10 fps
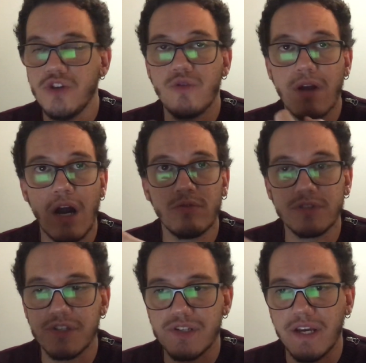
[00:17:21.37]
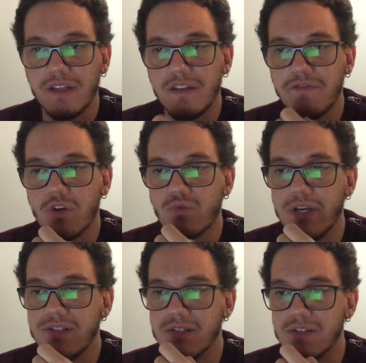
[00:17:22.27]
to counter scientific
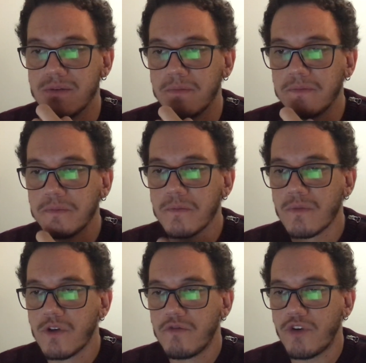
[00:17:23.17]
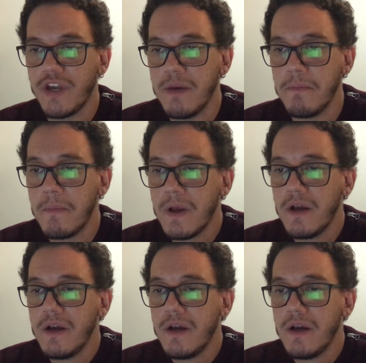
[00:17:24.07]
racism. For him,